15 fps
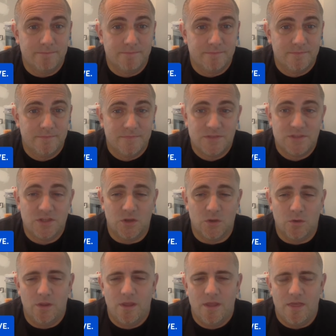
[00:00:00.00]

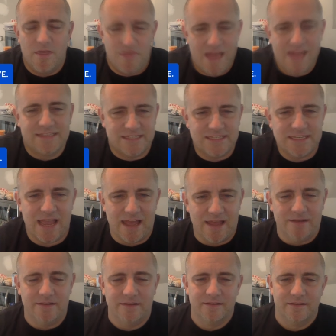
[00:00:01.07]
So that's
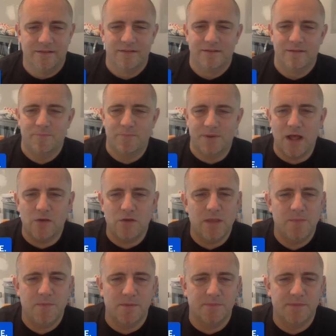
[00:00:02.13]
sad. But I'll
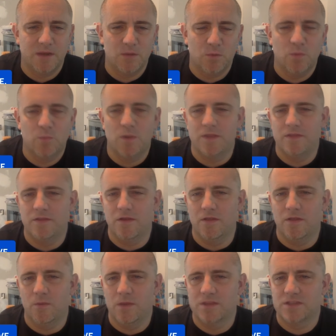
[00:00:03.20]
keep you updated one way or the other.
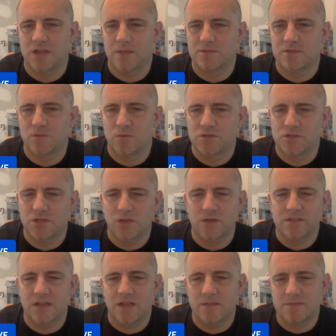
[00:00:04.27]
As it comes to Rich Hill,
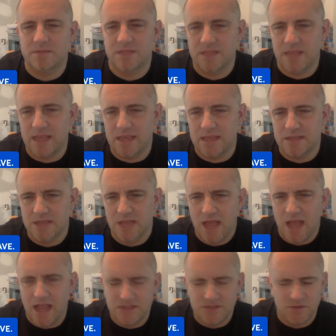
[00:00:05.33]
as it comes to the Yankees,
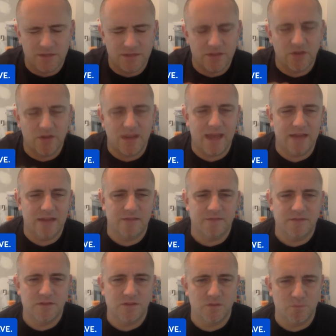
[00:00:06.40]
I still think they're going to add a
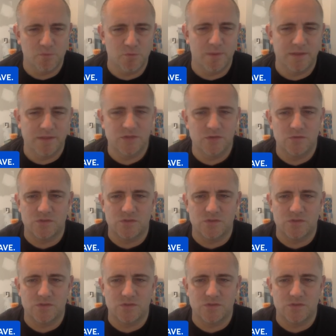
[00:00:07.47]
lefty to the bullpen too.